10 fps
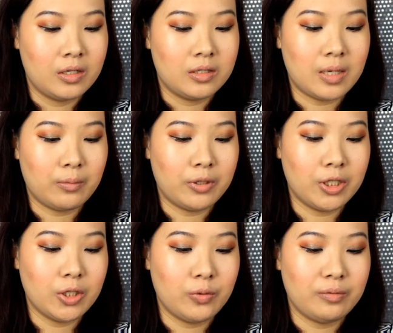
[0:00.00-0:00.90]
So I'm gonna
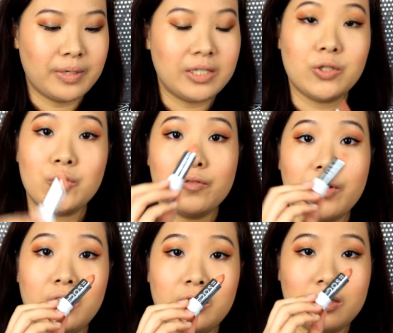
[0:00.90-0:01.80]
go with my Dose of
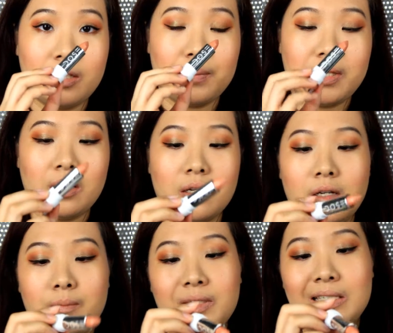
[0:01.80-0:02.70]
Colors lipstick.
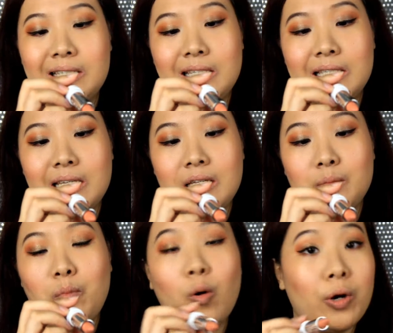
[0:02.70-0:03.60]
This is
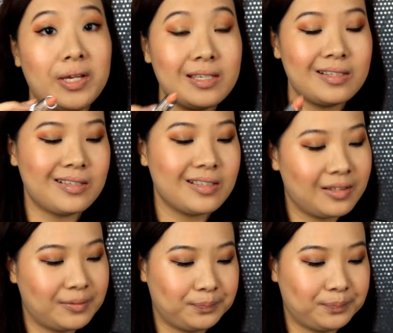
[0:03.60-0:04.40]
in Poise.